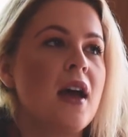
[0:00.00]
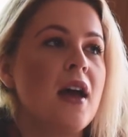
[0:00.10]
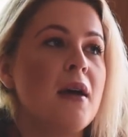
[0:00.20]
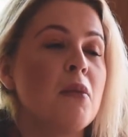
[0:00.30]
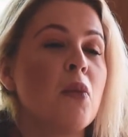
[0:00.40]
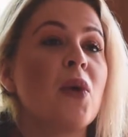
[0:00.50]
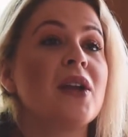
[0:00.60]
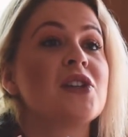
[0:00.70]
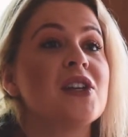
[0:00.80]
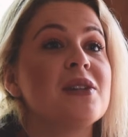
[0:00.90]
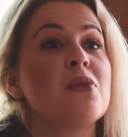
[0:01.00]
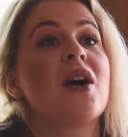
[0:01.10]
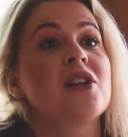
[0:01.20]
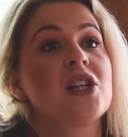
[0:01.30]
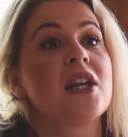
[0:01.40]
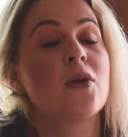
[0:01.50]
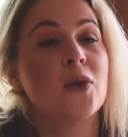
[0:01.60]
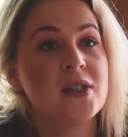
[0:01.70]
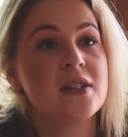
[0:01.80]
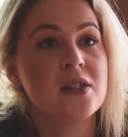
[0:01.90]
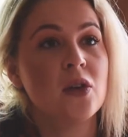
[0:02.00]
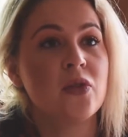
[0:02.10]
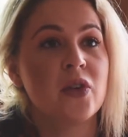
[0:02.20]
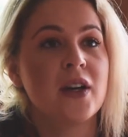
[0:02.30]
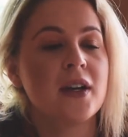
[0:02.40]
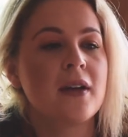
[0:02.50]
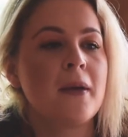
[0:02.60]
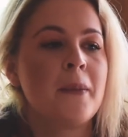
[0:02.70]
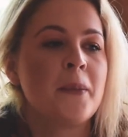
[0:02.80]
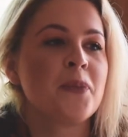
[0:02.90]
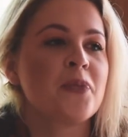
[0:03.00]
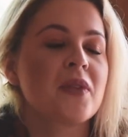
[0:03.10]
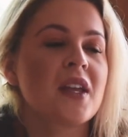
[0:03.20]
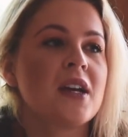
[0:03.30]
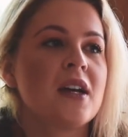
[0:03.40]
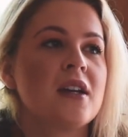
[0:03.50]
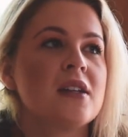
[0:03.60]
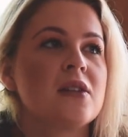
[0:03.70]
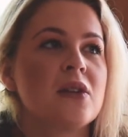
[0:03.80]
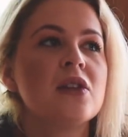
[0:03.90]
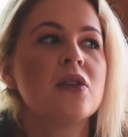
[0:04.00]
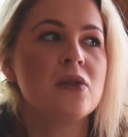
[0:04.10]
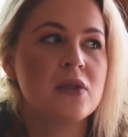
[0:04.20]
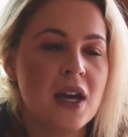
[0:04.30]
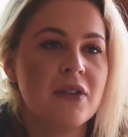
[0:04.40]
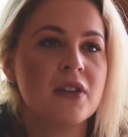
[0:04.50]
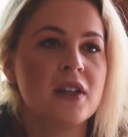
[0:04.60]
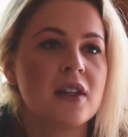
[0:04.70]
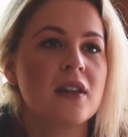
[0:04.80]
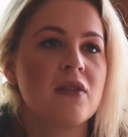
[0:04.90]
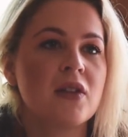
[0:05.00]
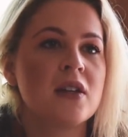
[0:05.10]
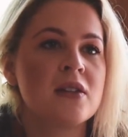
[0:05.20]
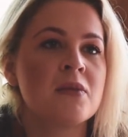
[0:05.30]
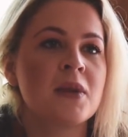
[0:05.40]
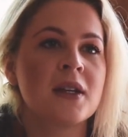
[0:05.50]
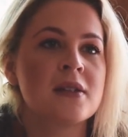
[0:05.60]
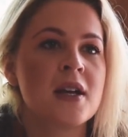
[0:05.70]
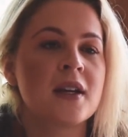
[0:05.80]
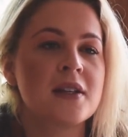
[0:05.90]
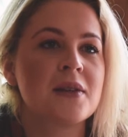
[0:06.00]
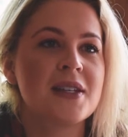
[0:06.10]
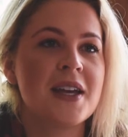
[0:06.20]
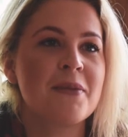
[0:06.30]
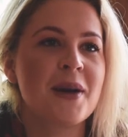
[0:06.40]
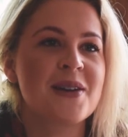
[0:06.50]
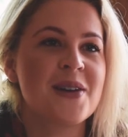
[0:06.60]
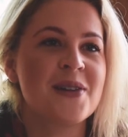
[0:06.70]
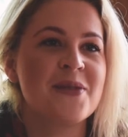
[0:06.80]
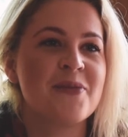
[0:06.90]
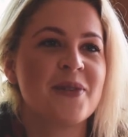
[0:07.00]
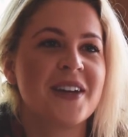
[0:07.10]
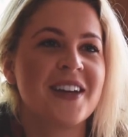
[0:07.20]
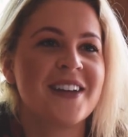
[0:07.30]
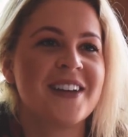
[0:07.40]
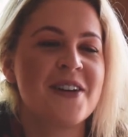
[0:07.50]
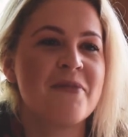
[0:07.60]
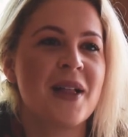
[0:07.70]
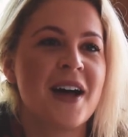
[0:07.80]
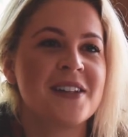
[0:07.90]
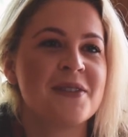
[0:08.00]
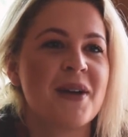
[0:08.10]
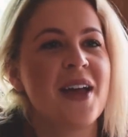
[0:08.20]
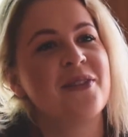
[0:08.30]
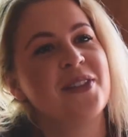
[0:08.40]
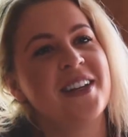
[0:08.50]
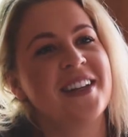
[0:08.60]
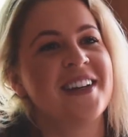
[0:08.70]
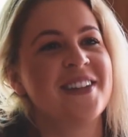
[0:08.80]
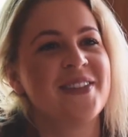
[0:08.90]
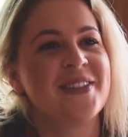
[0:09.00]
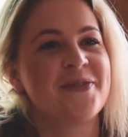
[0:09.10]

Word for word: um, which is what actually causes suffering. So I do definitely think I've learned some things that I could take back home and apply to my everyday life.